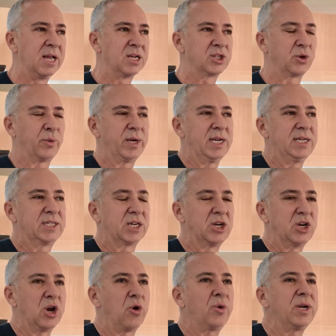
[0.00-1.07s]
So we need to
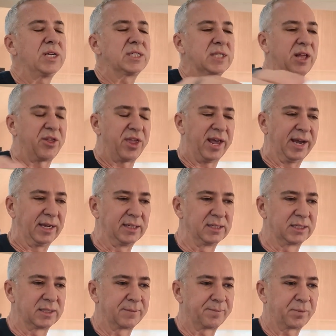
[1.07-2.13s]
notice the
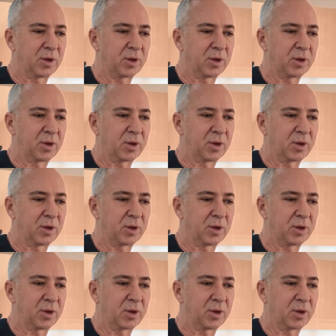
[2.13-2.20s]
things.